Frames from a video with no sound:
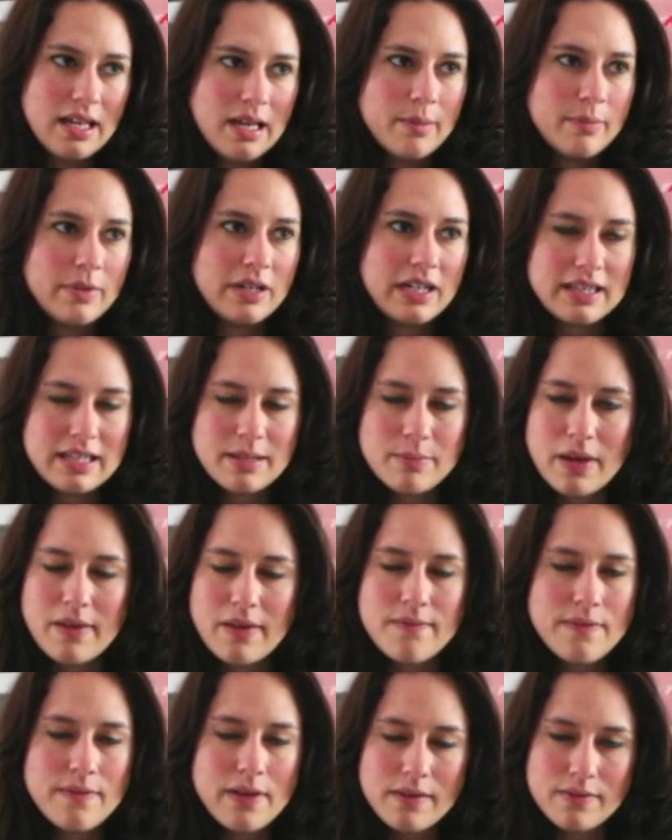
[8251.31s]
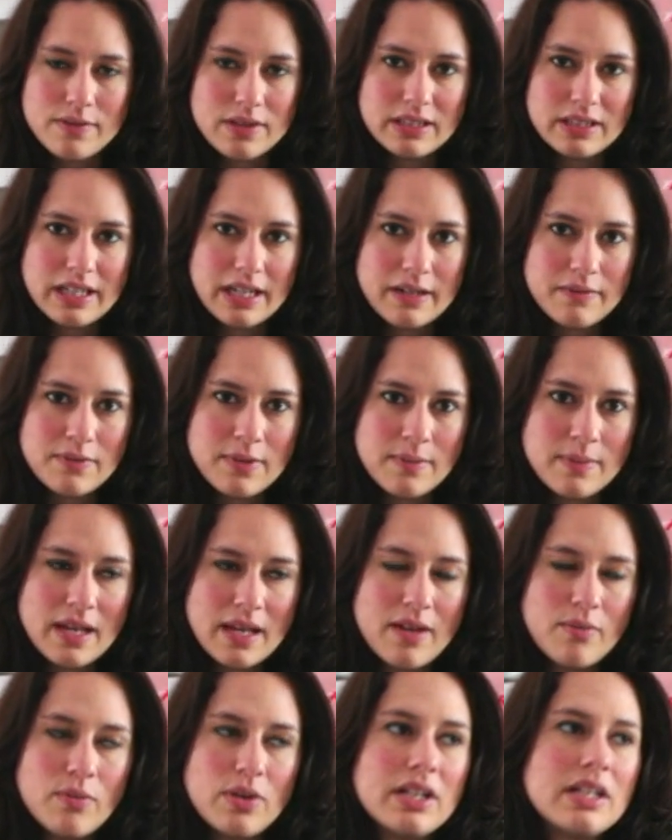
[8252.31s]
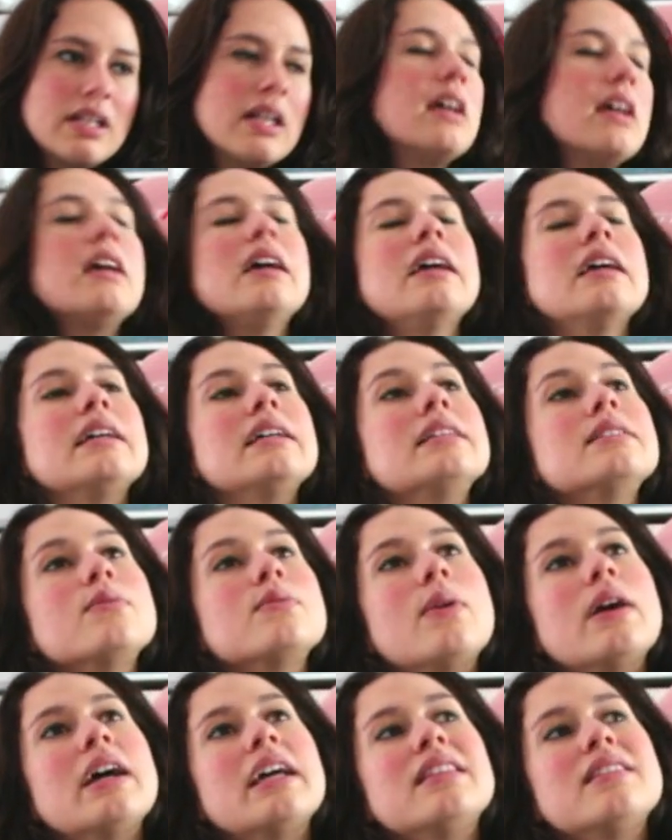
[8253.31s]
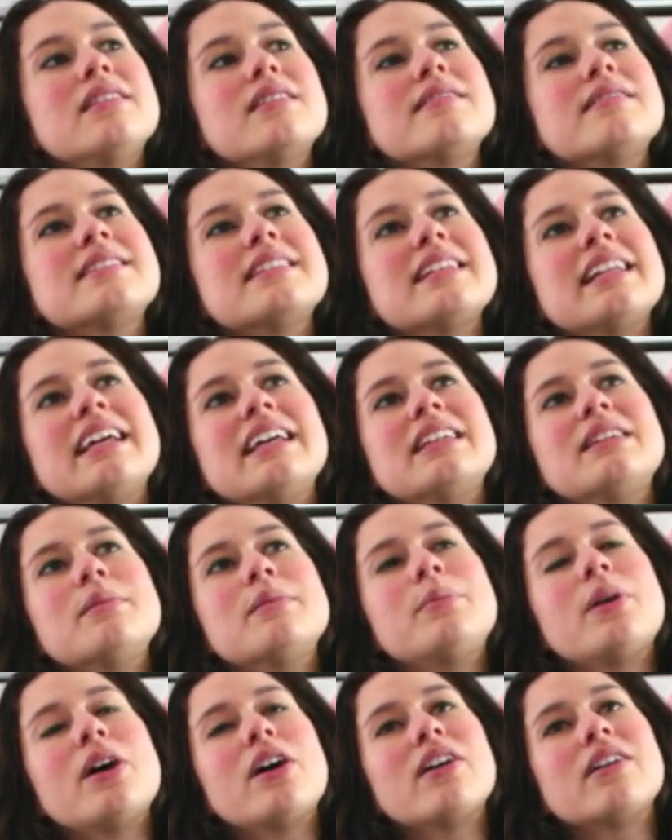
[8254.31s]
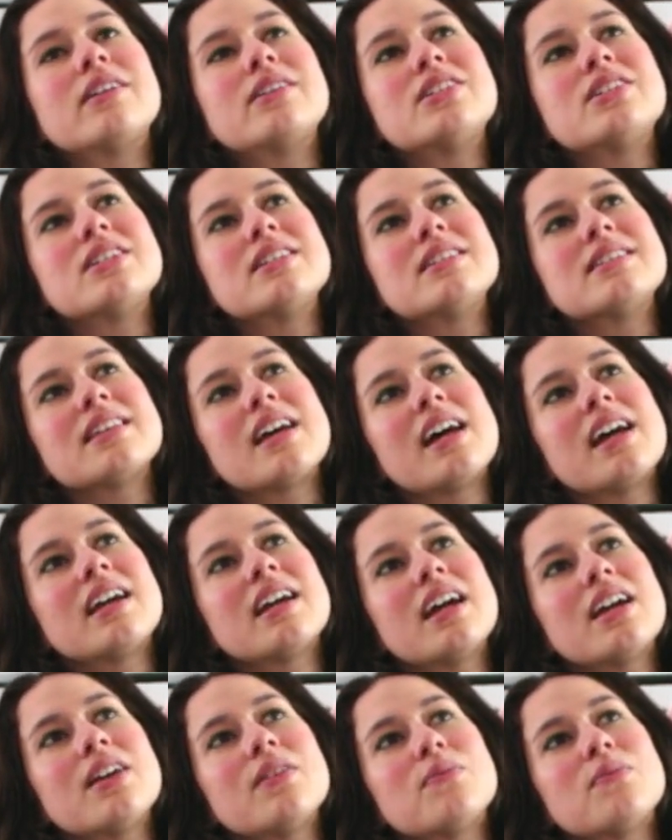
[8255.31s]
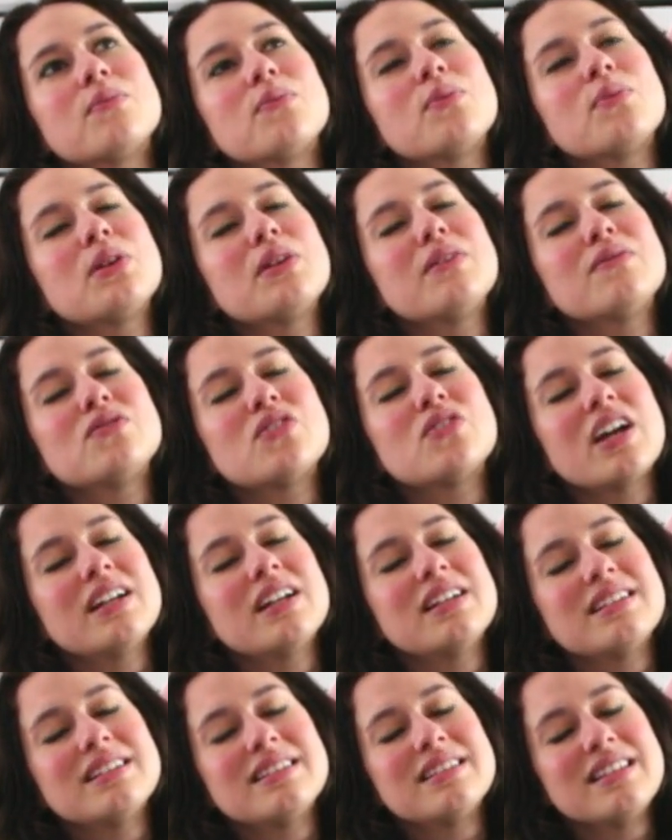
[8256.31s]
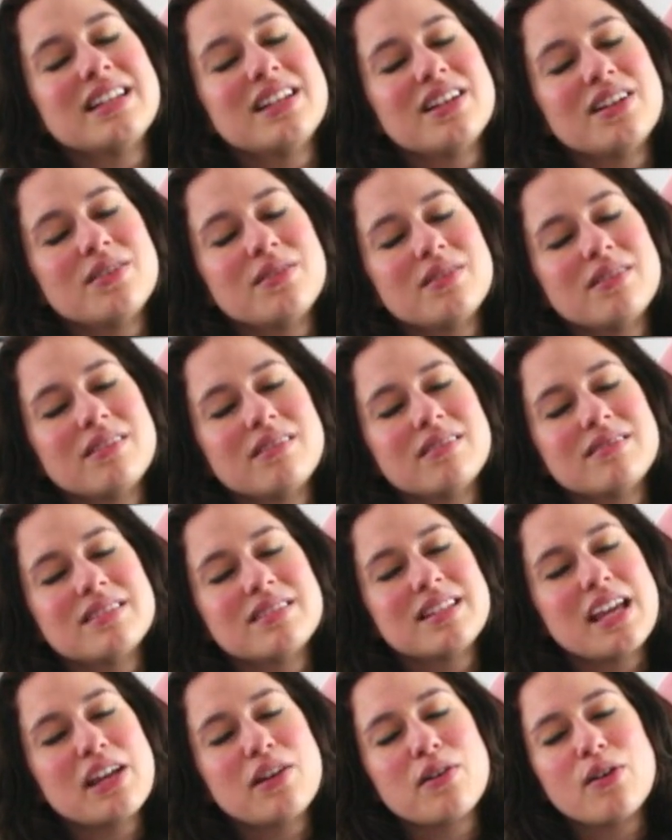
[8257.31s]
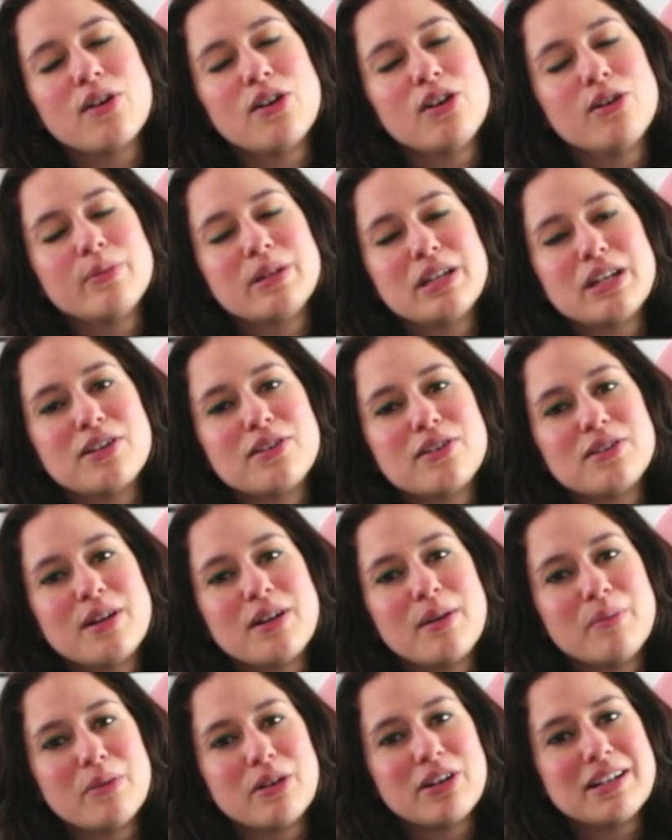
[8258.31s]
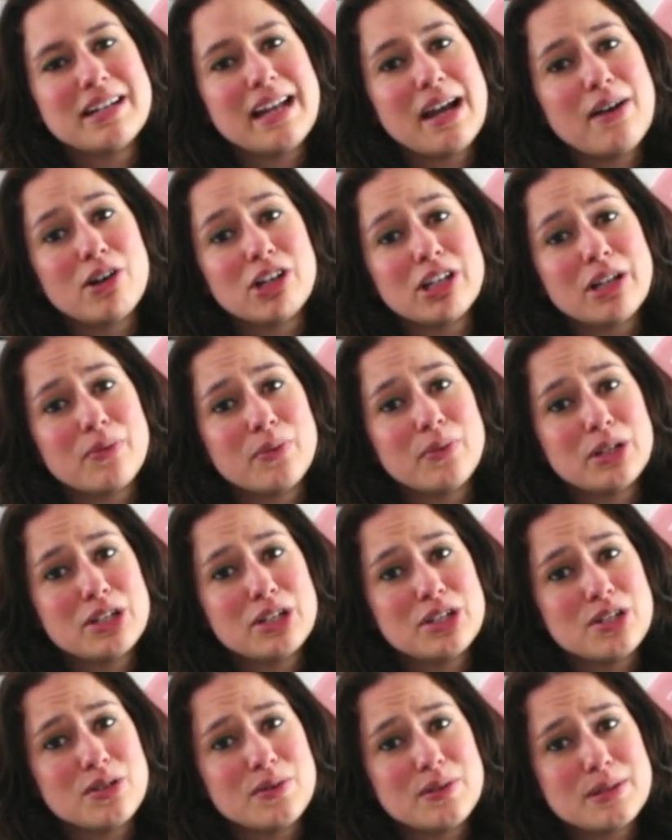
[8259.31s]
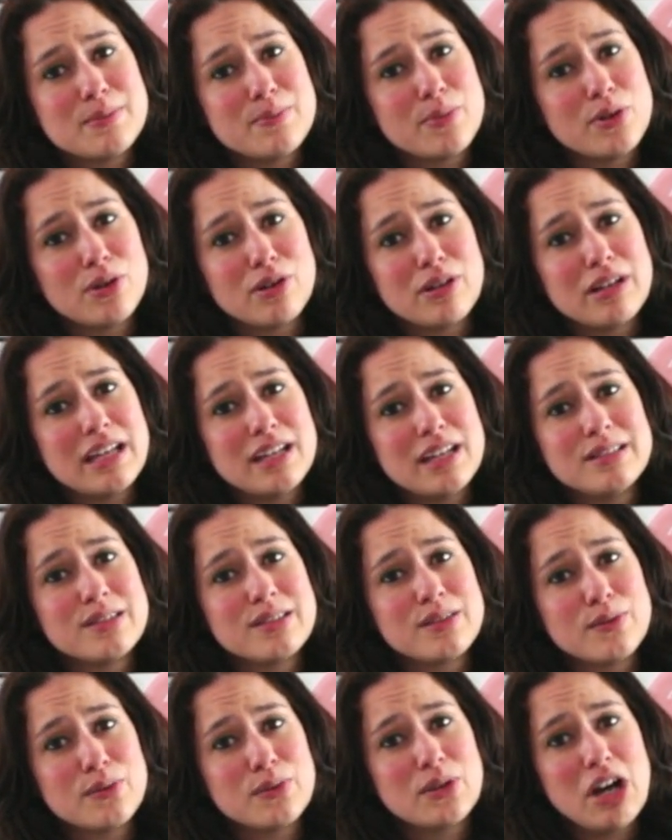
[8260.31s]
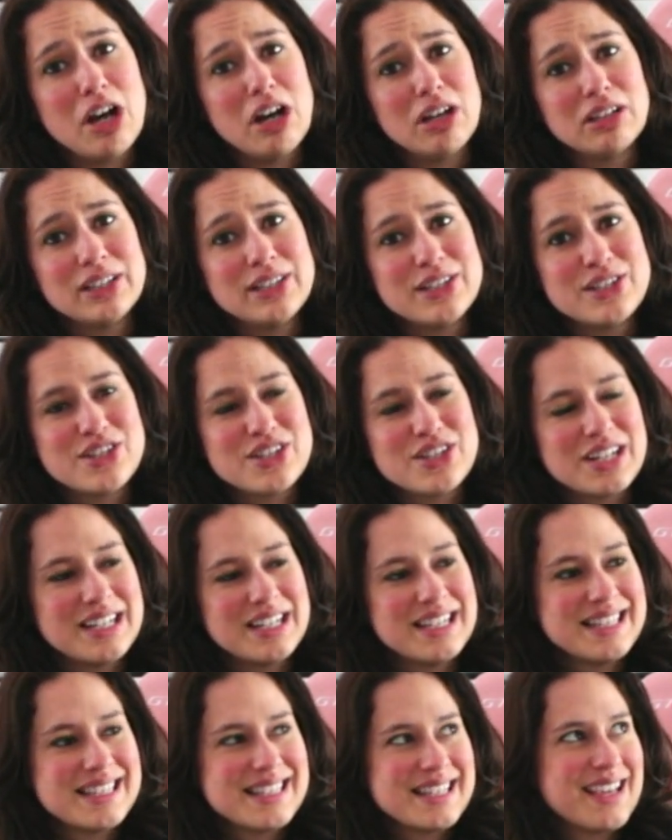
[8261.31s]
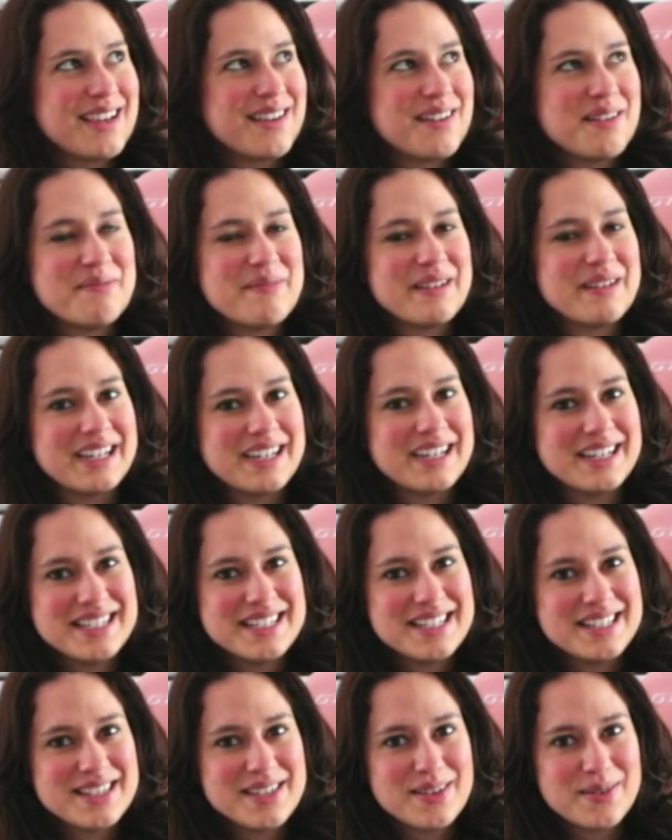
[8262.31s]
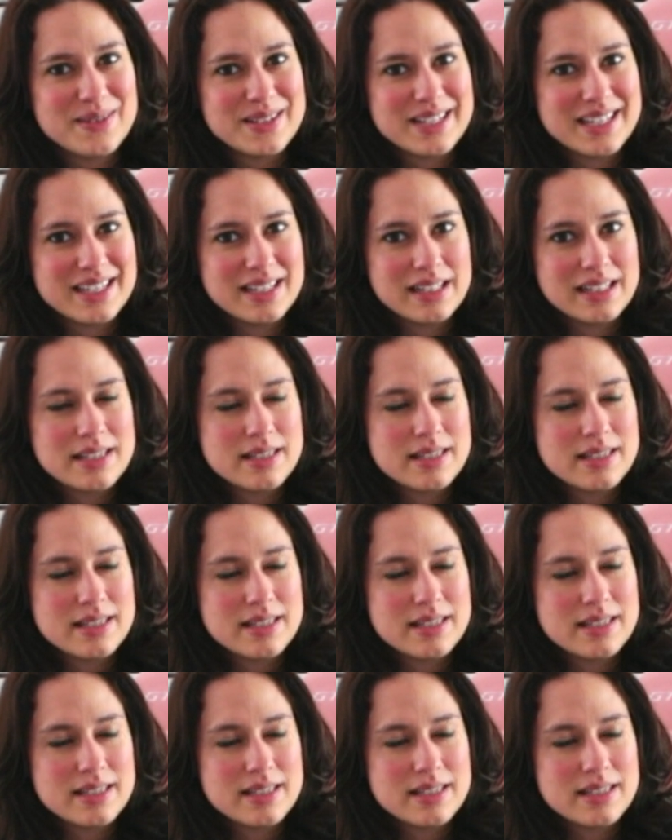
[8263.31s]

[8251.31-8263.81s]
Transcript: But I think my favorite line from that one is when they're sitting at the bar, and she's like, "I would have tried to, take her home and get her number. And now all I want to do is put her kids through college." And it's like, oh my gosh, it's so ridiculous.